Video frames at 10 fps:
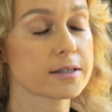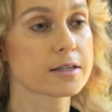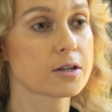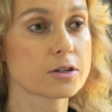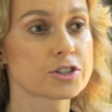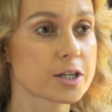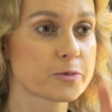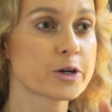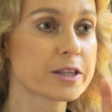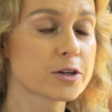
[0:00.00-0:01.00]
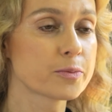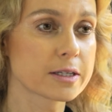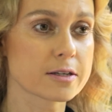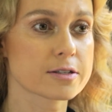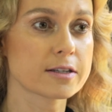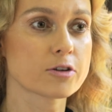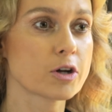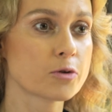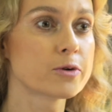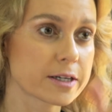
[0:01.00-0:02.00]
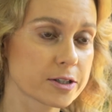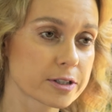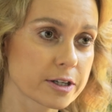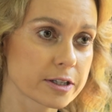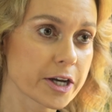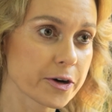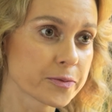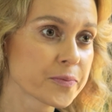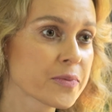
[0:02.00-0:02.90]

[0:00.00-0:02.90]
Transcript: They cannot jump with you because they don't know where you're going to go.